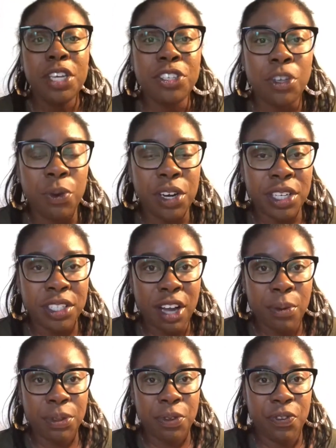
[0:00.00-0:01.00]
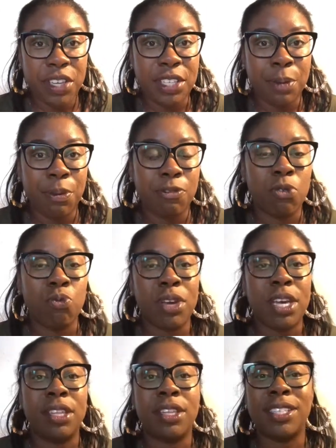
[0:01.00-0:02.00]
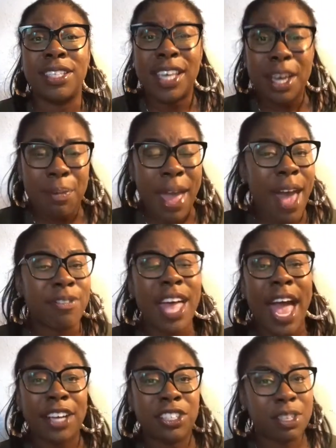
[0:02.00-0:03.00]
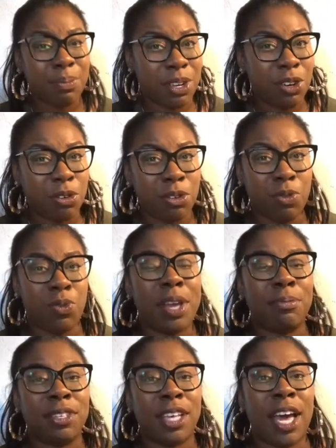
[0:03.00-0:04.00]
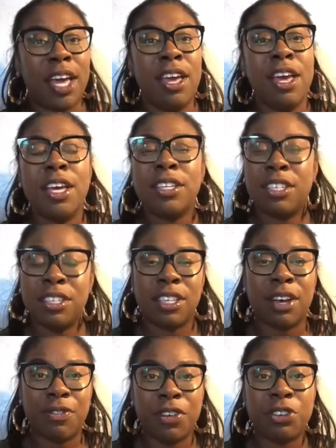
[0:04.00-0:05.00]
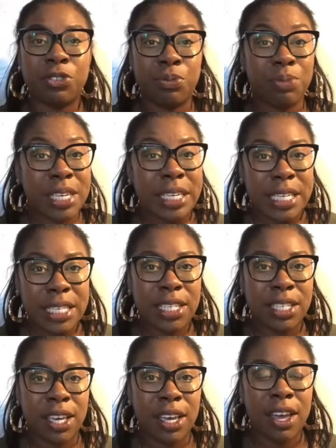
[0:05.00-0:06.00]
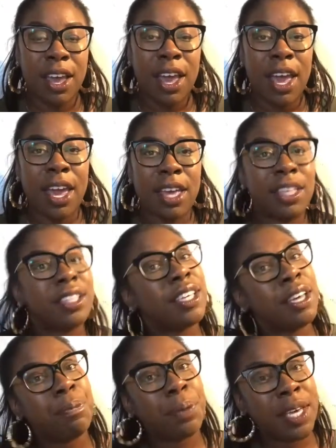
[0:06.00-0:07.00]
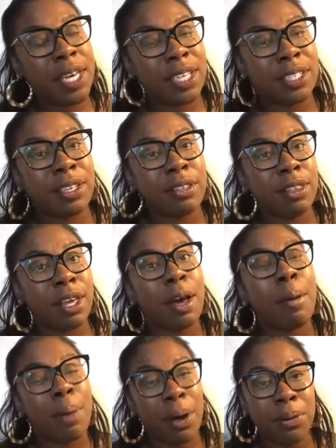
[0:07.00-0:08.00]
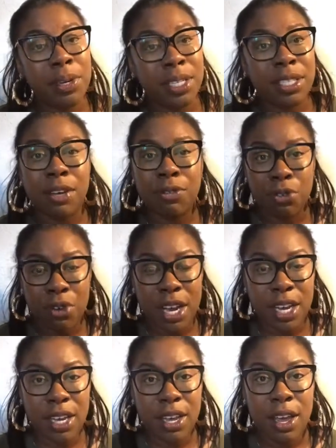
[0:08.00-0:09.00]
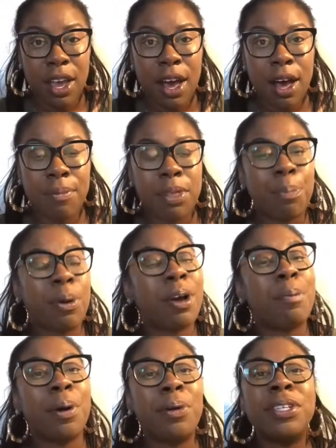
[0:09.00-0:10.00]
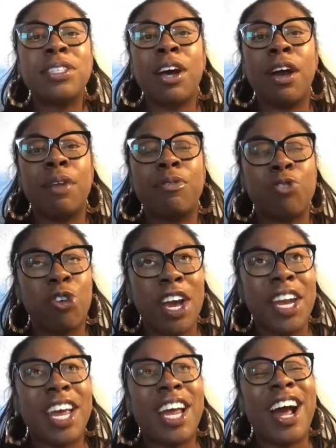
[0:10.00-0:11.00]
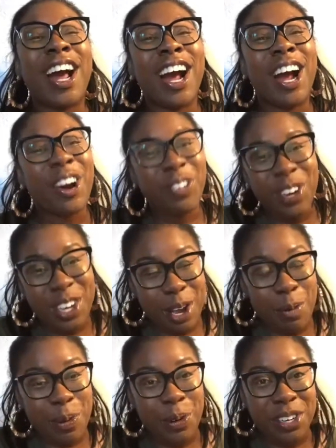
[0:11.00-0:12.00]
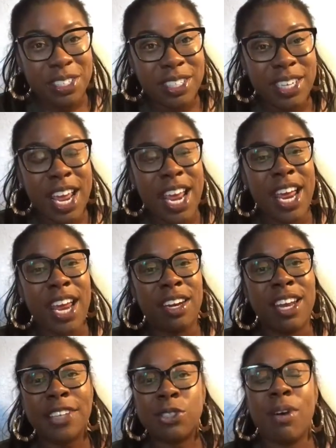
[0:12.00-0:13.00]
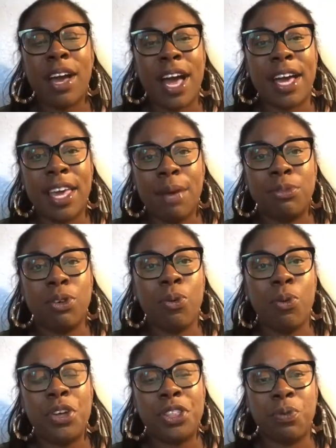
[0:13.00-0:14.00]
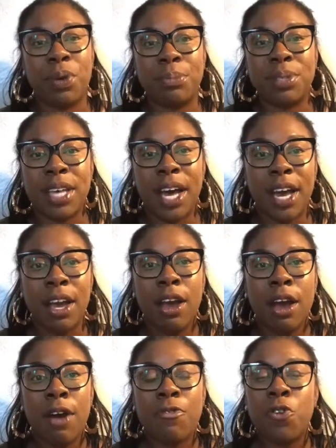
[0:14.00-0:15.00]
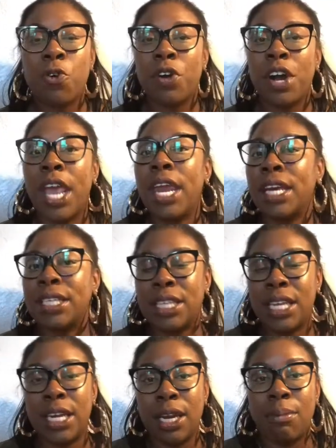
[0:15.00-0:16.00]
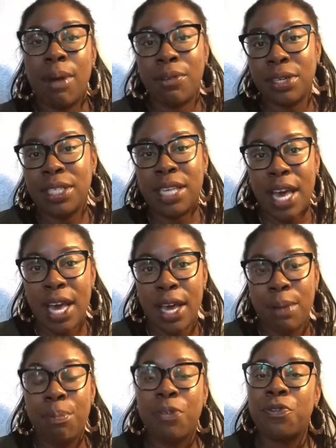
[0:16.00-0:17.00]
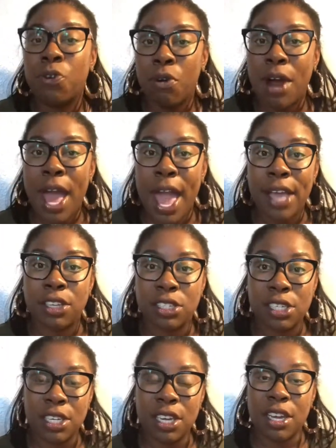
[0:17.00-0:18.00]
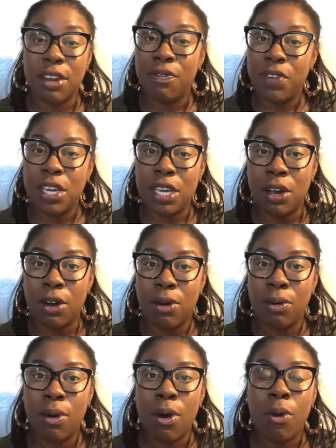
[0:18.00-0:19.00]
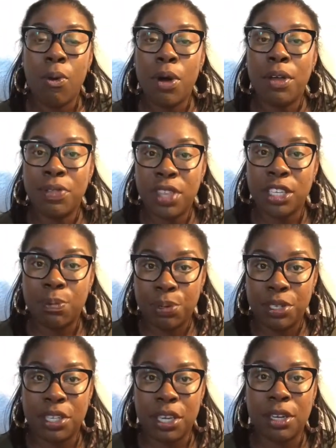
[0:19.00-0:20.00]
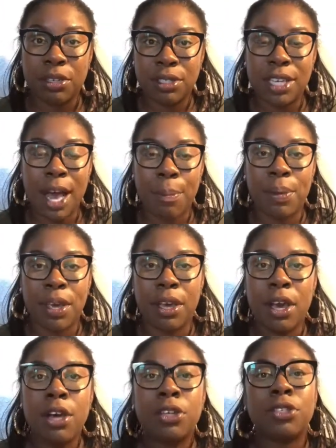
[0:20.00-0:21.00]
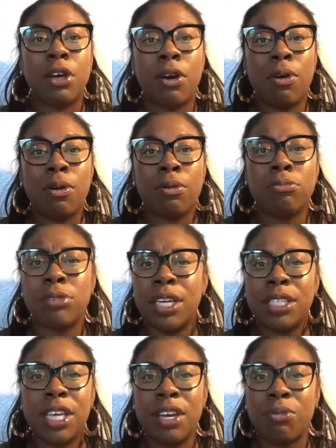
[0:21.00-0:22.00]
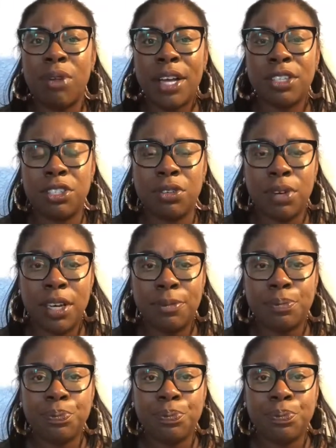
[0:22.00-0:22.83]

So we're going to start with the FIIT tip of the week. The tip has actually been on the website since I first released it. And the tip is the components of credit. The components of credit are really important, and that's why I kept it on the website for an extended amount of time before I actually did a video on this particular topic. So let's get right to it.